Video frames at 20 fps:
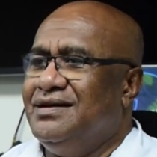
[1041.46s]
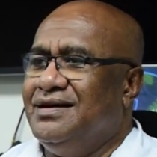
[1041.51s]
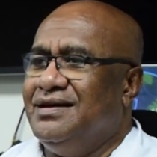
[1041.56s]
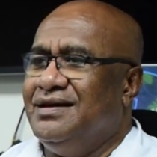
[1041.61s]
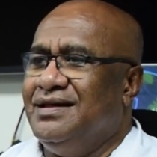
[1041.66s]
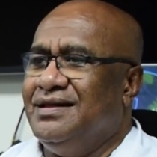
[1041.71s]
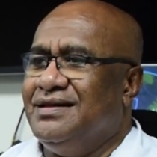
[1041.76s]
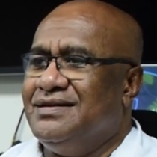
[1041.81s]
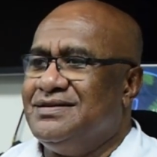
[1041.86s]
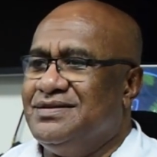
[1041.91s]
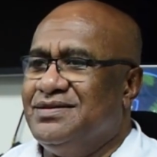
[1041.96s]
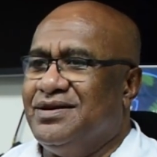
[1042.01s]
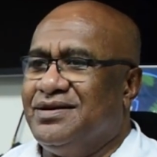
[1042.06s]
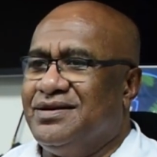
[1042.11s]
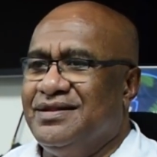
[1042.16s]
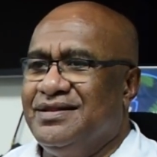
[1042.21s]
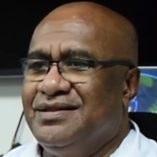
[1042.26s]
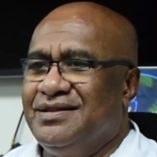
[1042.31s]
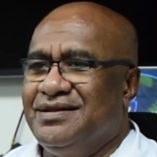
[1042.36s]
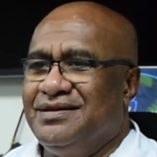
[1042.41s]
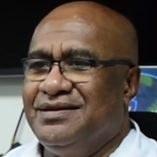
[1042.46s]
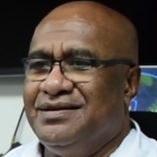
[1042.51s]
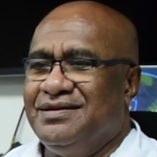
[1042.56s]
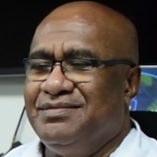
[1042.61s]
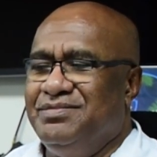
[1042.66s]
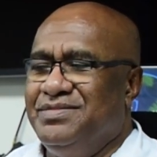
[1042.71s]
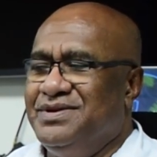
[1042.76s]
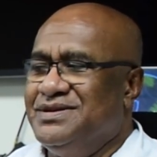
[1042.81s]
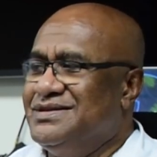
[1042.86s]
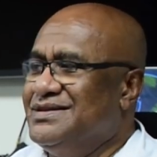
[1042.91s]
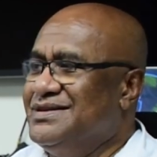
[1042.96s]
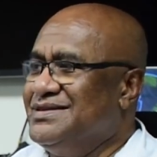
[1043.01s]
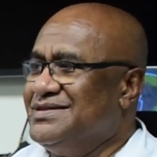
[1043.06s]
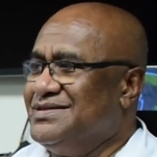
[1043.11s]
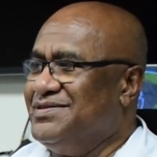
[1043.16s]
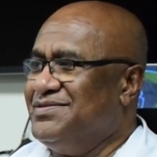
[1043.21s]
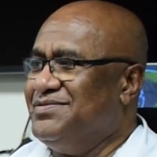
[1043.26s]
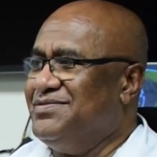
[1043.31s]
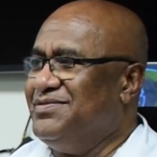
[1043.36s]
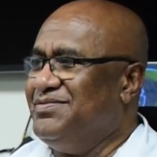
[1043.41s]
It's not in the
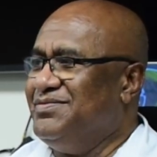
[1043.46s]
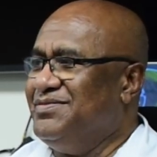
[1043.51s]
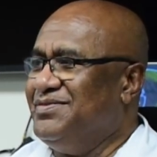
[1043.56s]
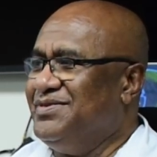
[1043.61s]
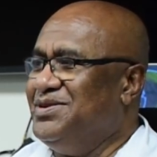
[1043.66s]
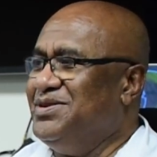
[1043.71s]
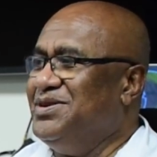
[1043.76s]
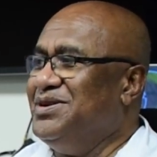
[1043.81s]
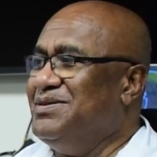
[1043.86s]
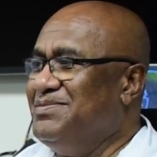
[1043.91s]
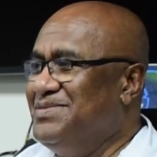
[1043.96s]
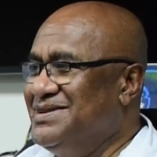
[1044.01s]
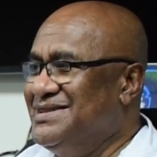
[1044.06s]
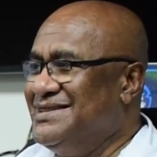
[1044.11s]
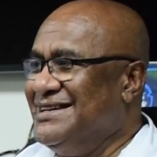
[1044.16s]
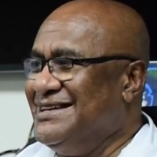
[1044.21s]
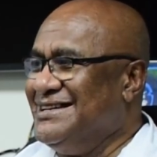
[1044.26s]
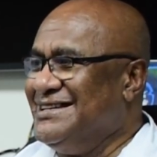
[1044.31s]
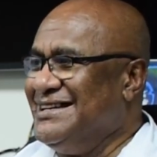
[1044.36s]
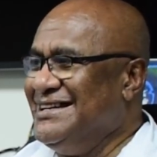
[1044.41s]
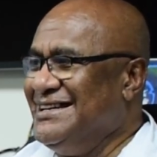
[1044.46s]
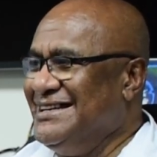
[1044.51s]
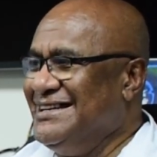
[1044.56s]
business of doing business, eh?